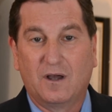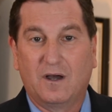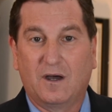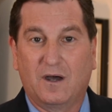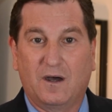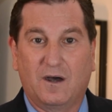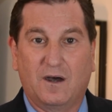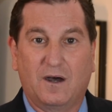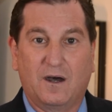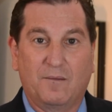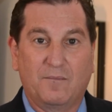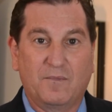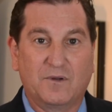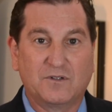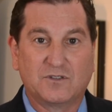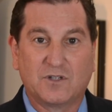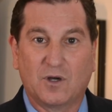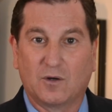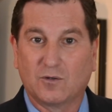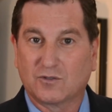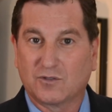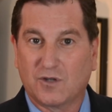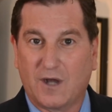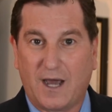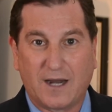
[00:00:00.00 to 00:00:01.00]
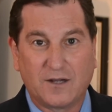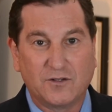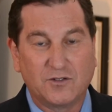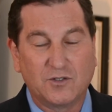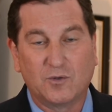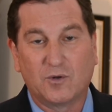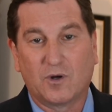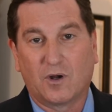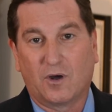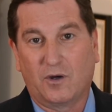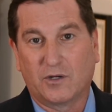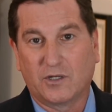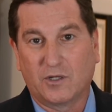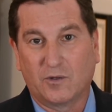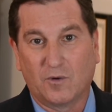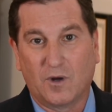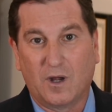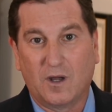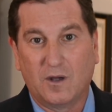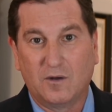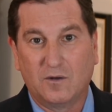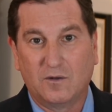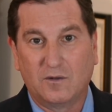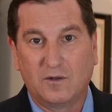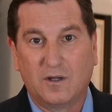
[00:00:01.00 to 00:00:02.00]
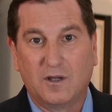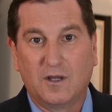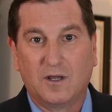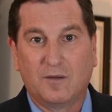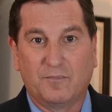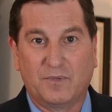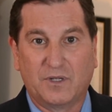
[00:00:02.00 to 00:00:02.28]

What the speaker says: Don't try to do it on your own,